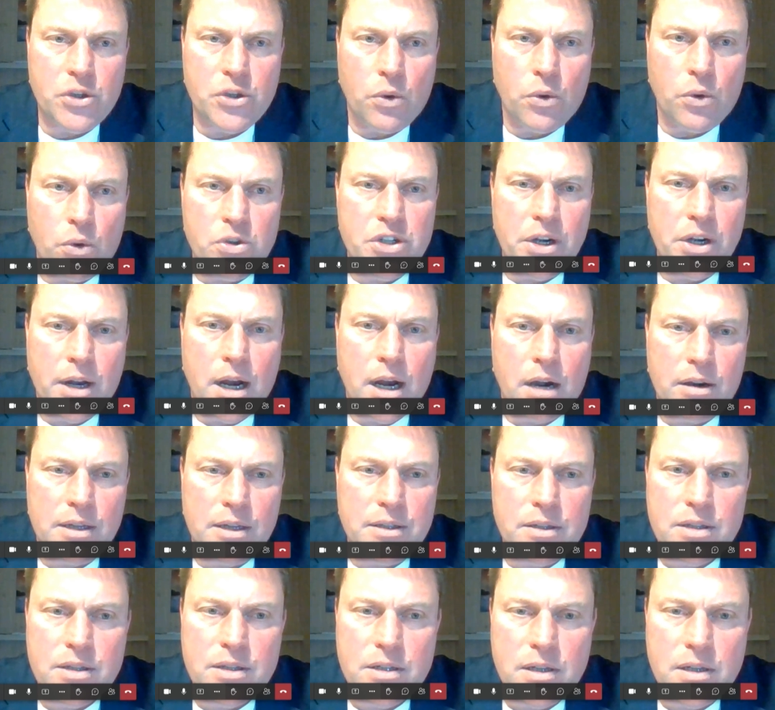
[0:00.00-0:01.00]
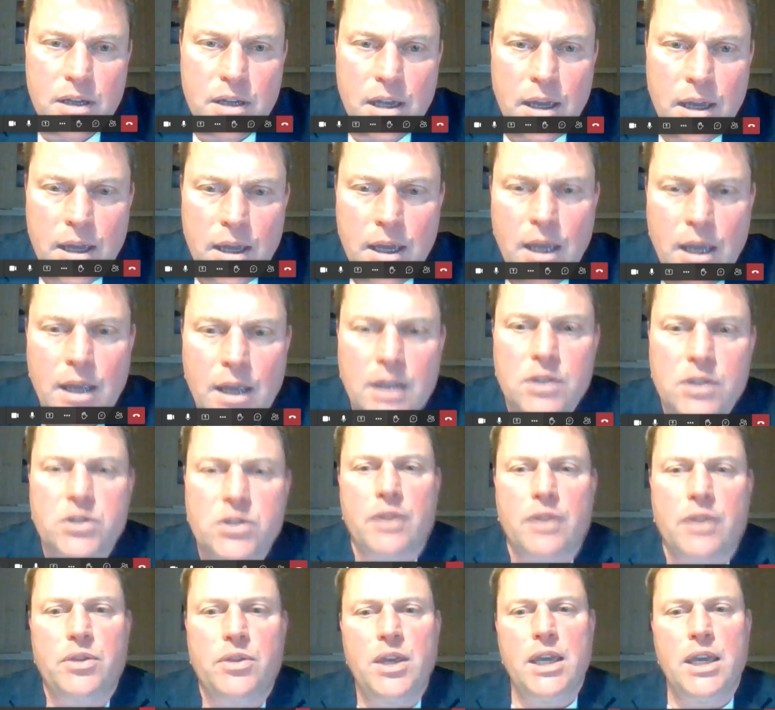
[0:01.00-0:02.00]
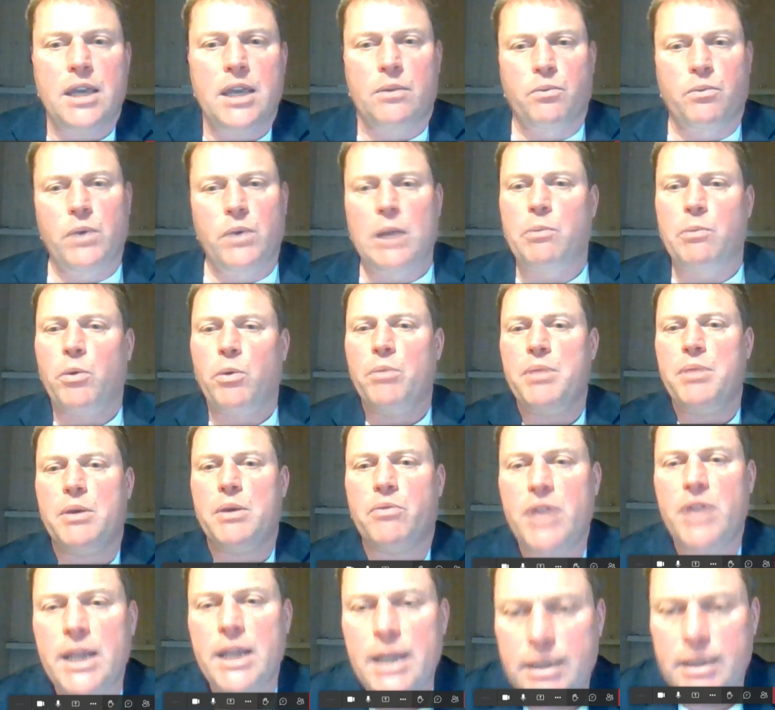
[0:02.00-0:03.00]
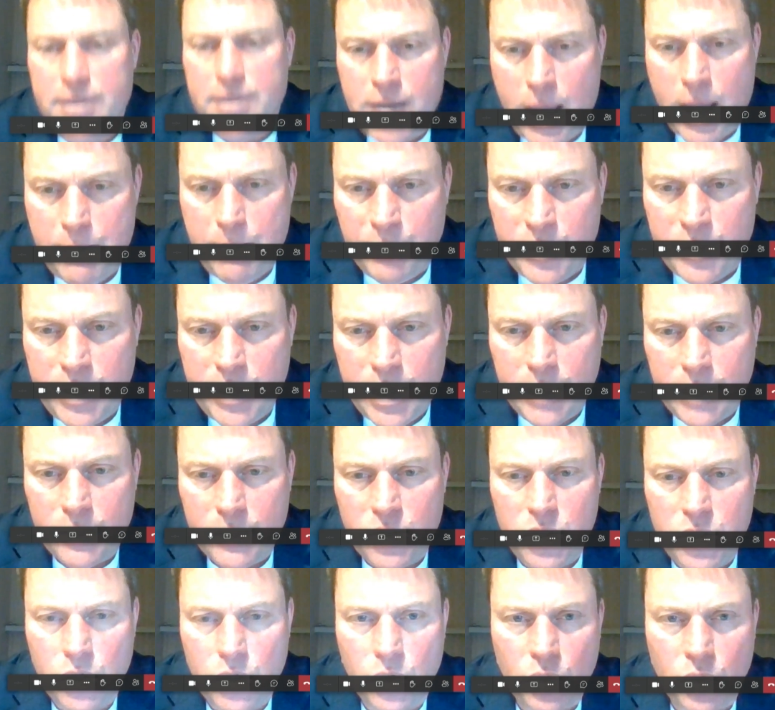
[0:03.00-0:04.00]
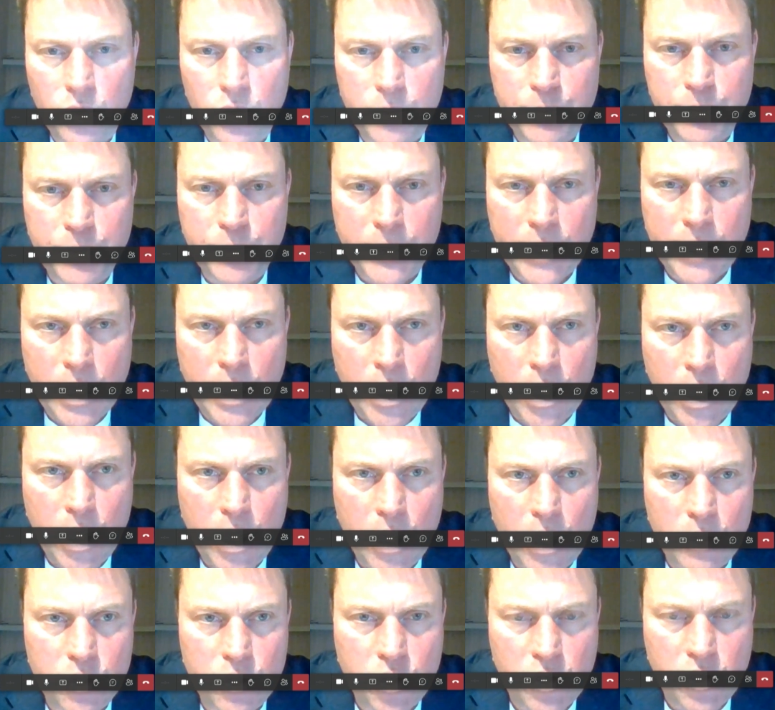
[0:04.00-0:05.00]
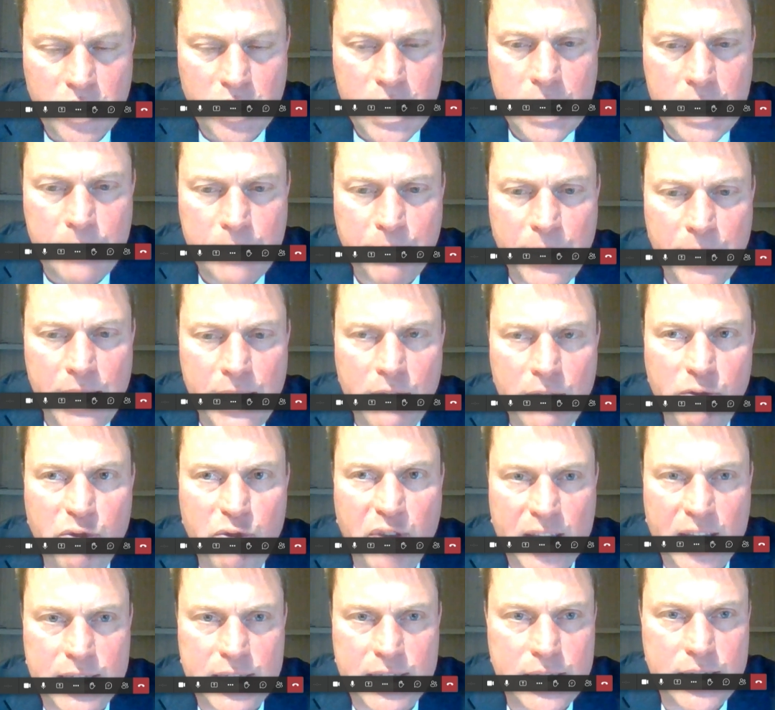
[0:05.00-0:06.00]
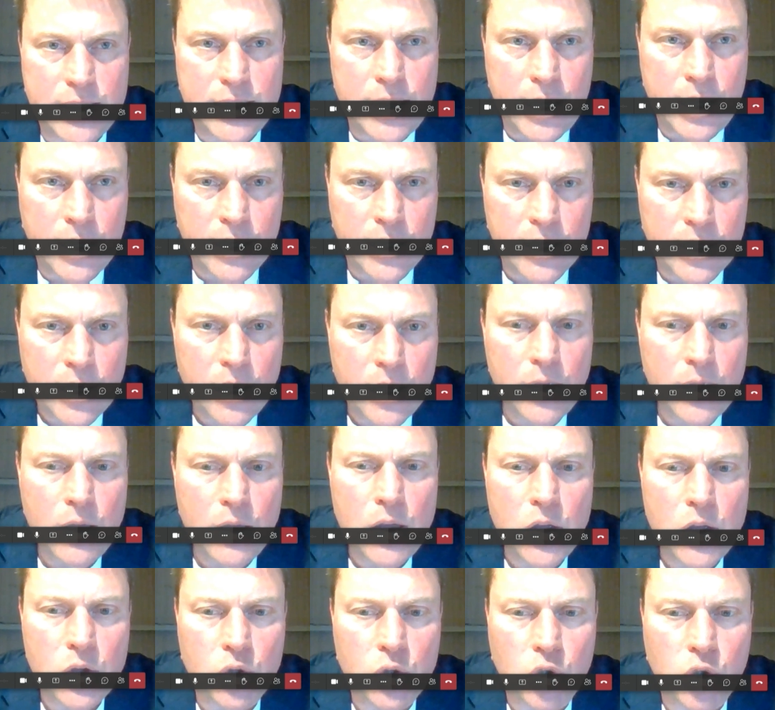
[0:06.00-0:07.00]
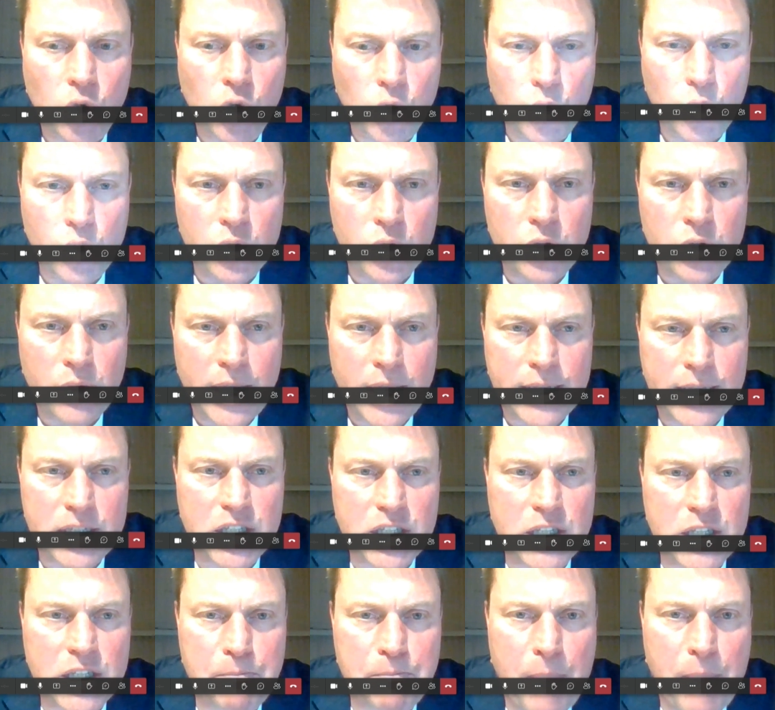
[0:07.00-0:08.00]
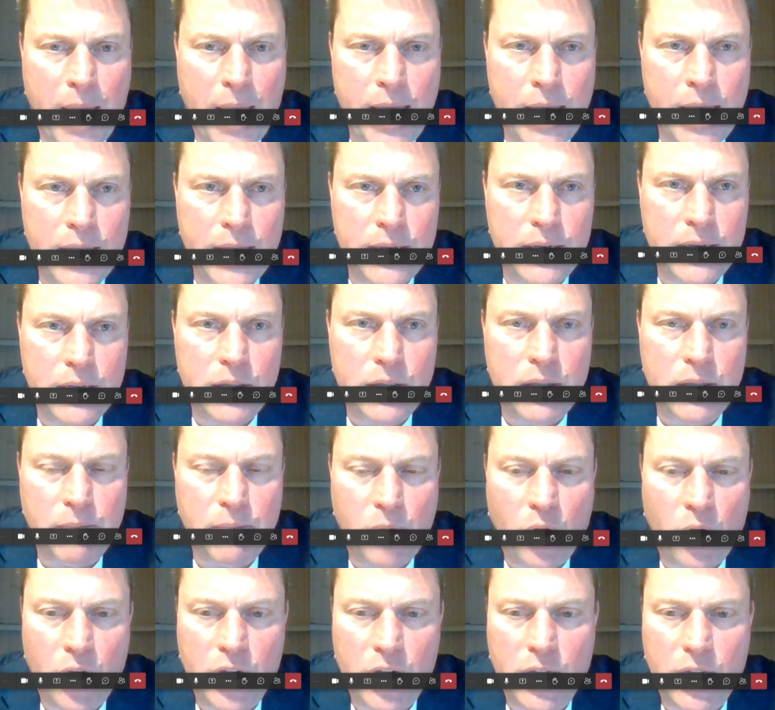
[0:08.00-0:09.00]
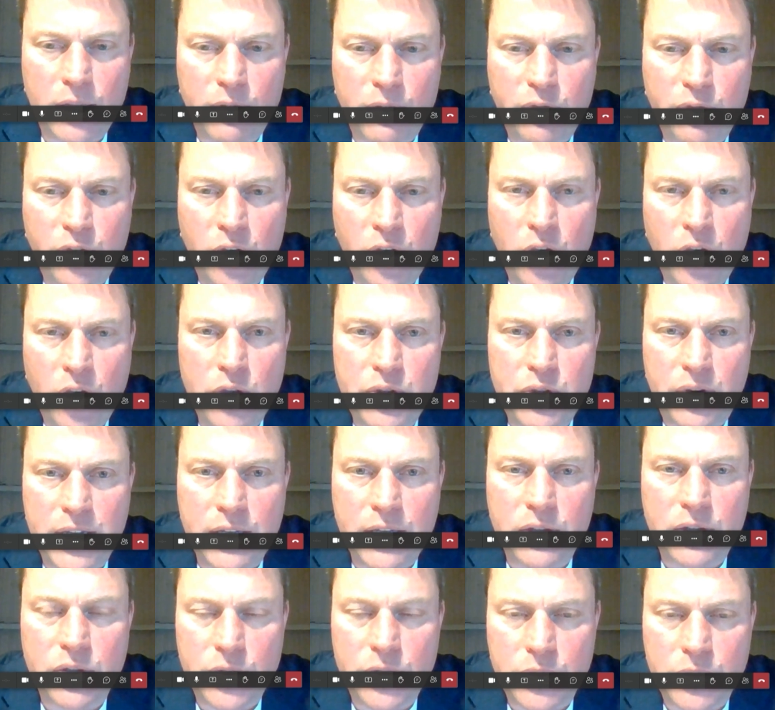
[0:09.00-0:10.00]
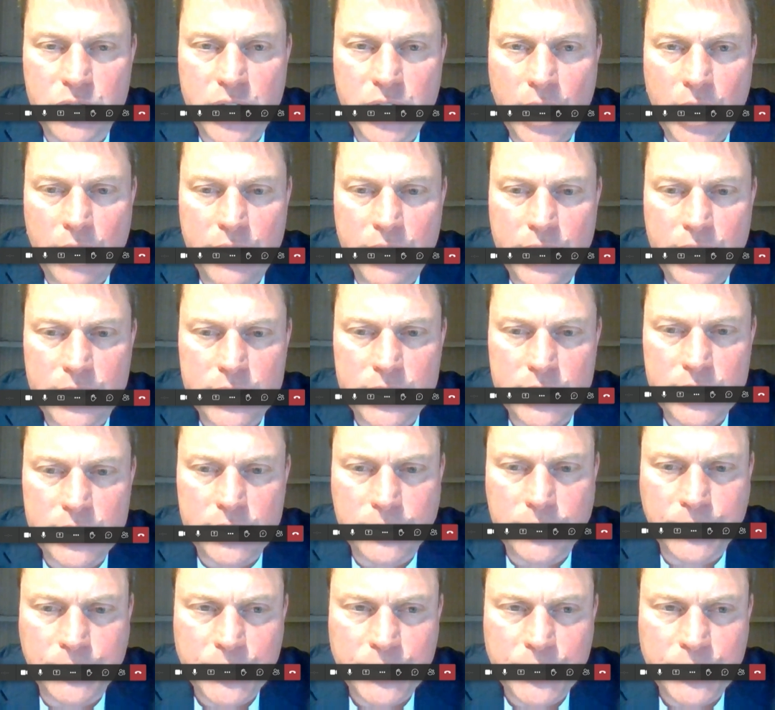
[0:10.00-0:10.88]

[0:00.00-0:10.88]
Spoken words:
ocean currents. So I think it would be really tempting to keep investing to expand the market further into those areas.